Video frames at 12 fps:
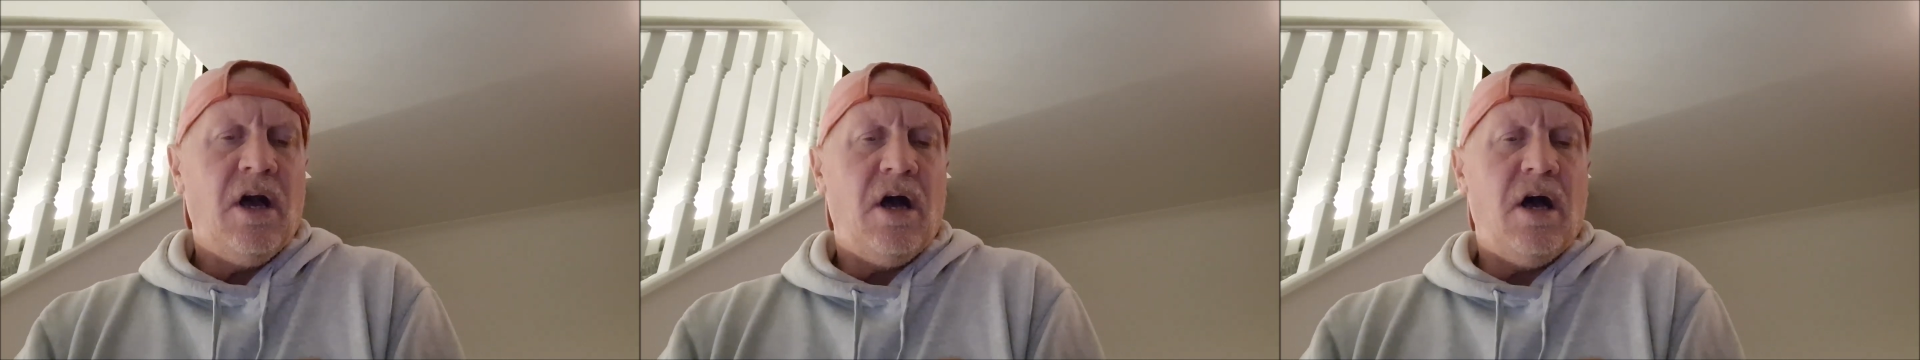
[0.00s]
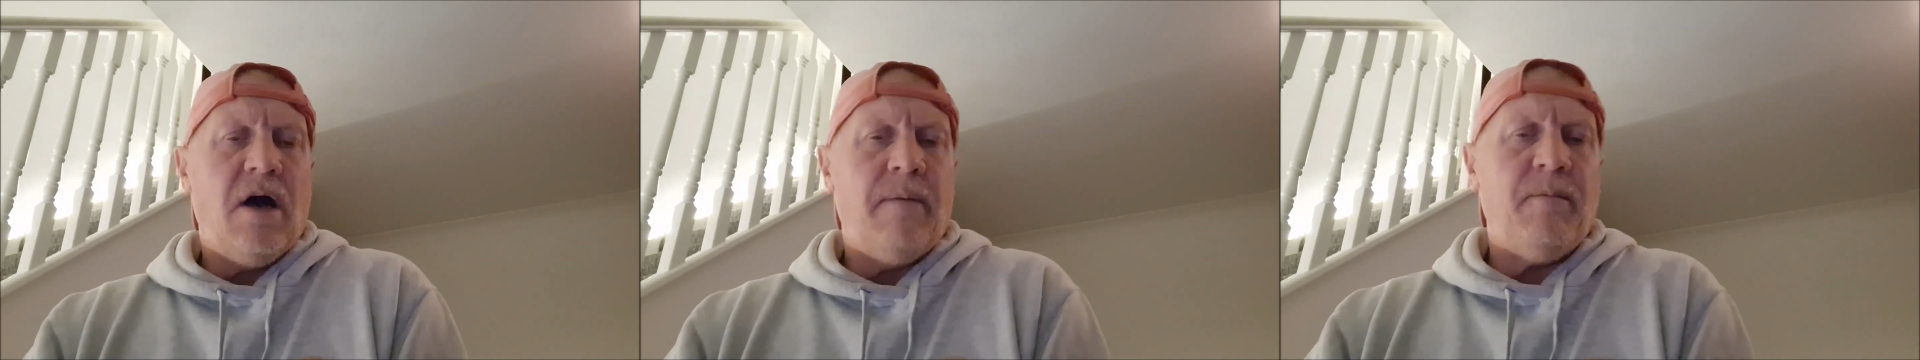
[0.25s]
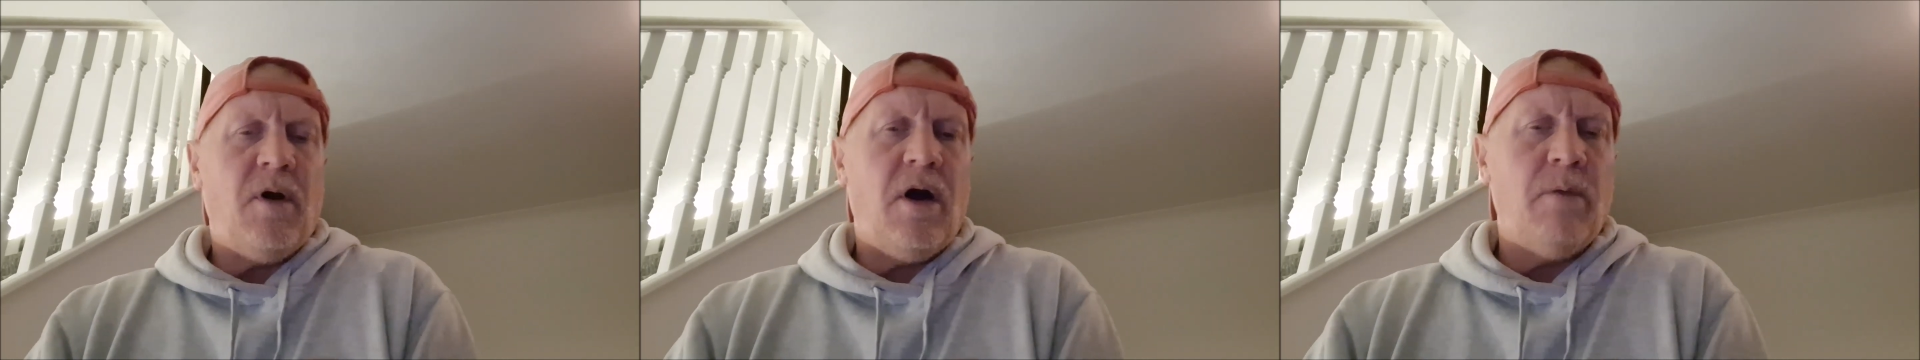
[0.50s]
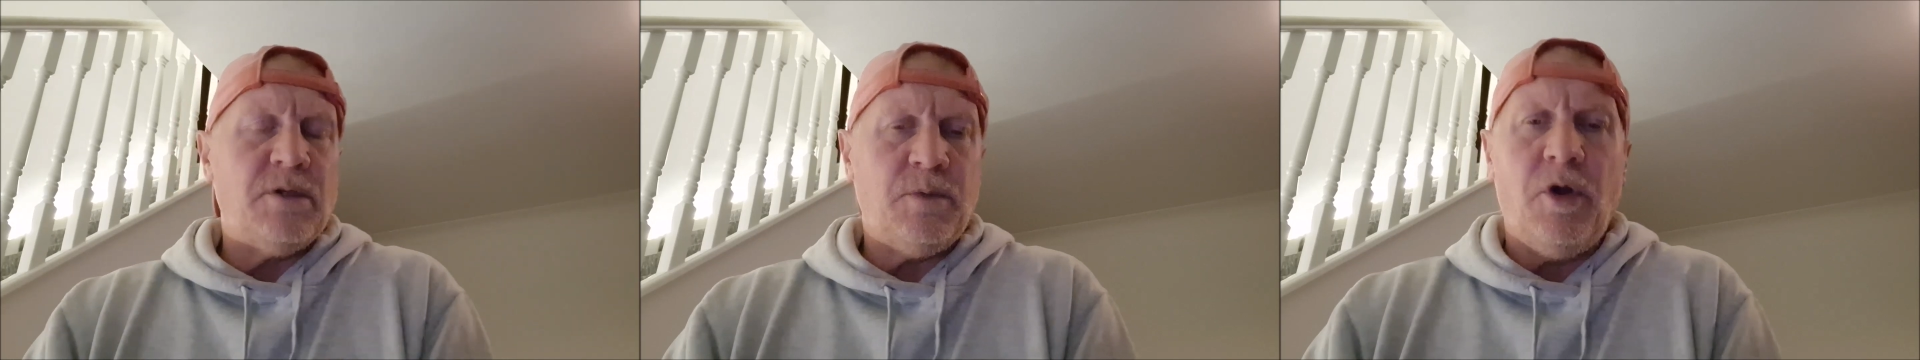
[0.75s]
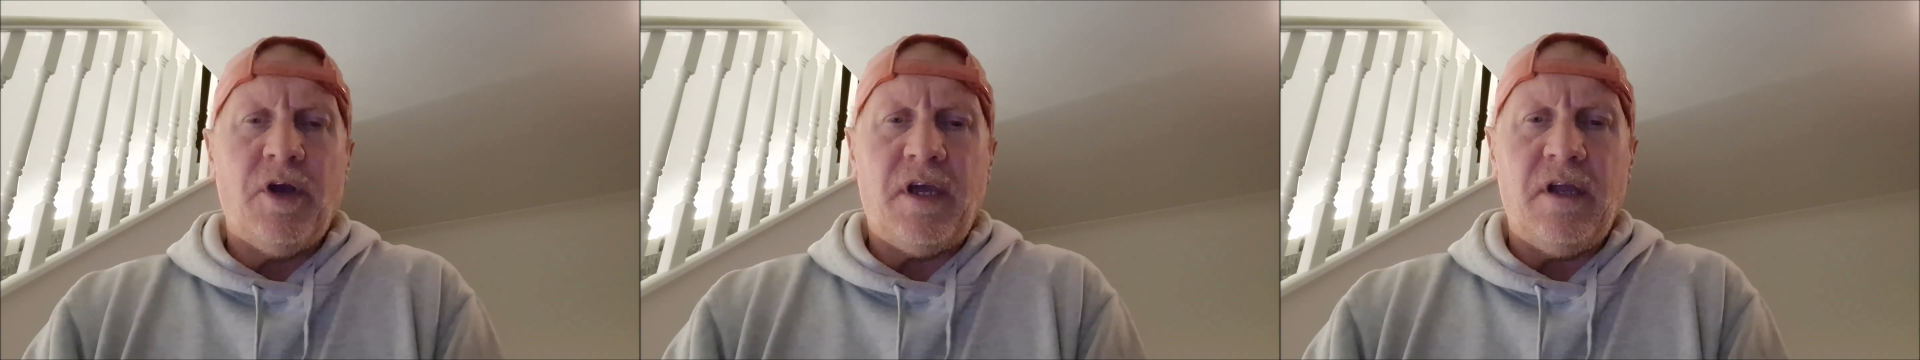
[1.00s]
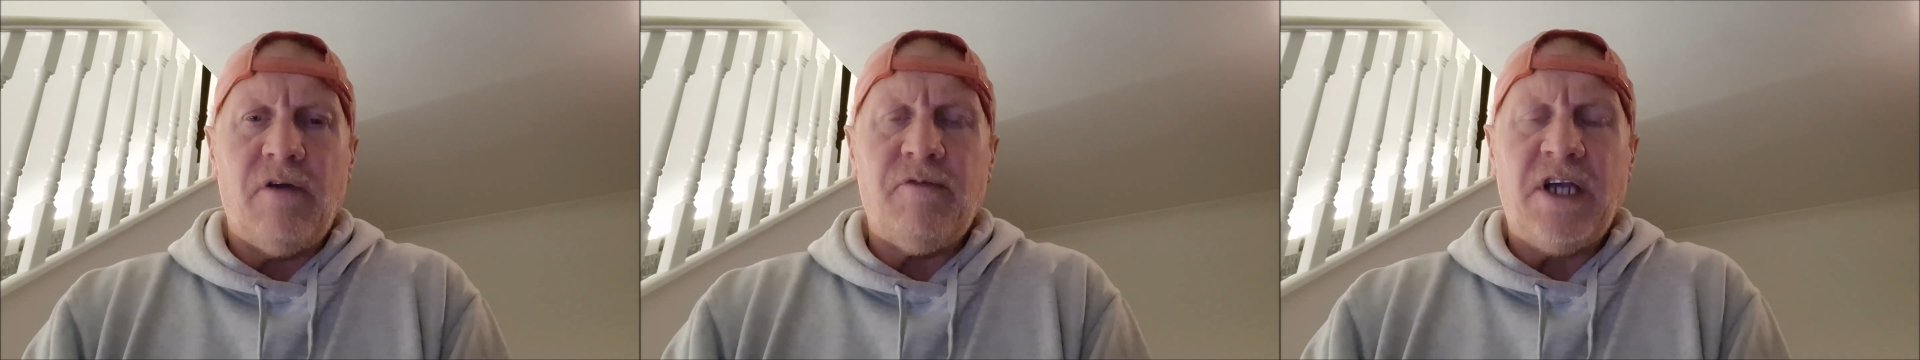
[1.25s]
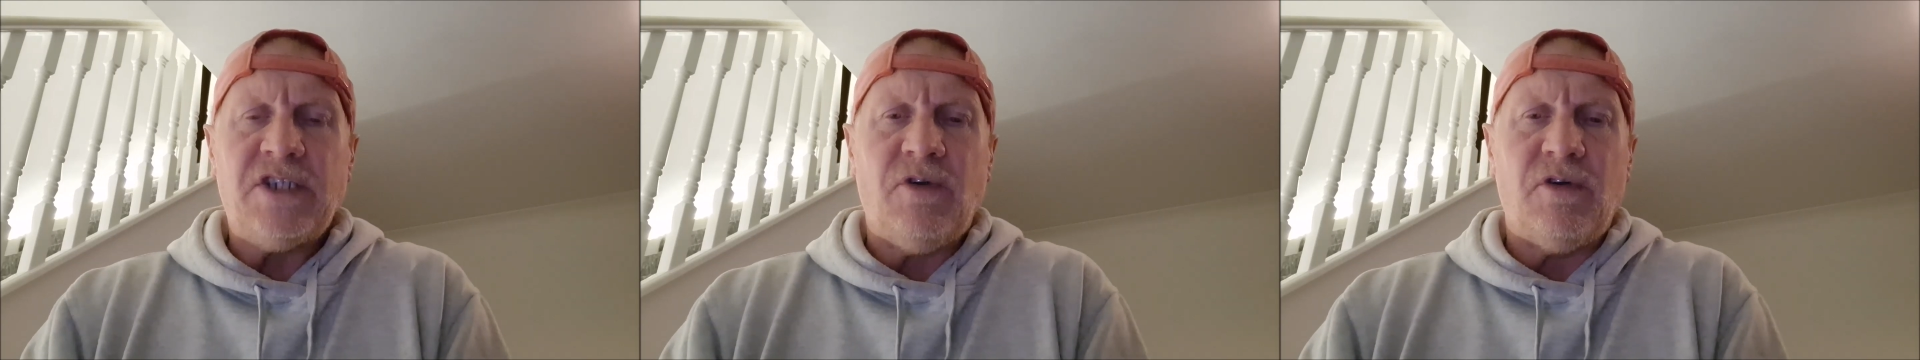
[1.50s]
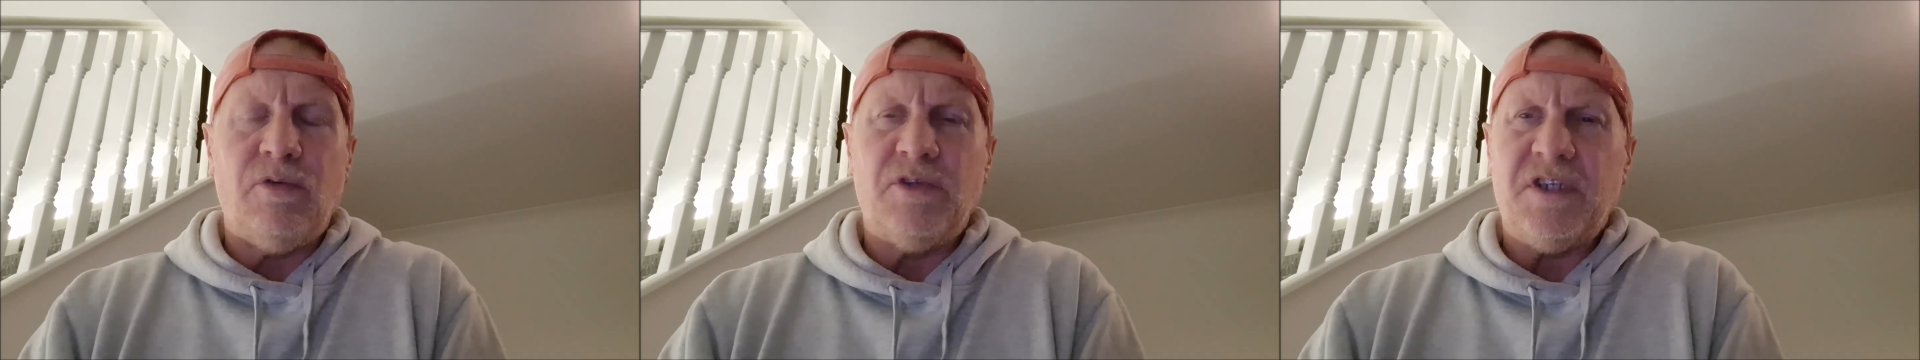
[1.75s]
I was working at a
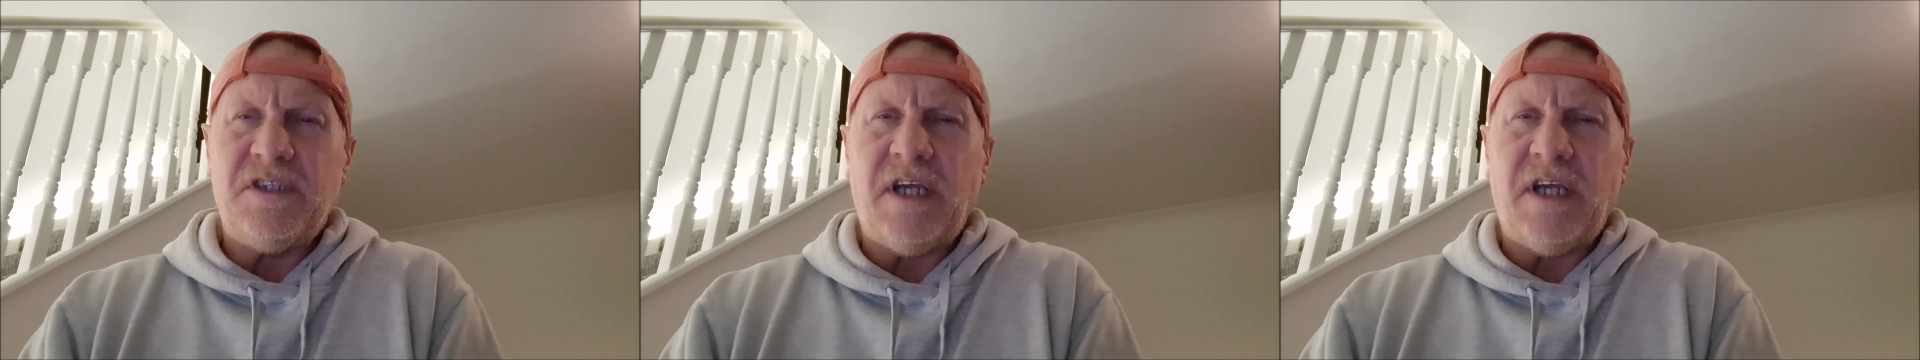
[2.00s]
restaurant called the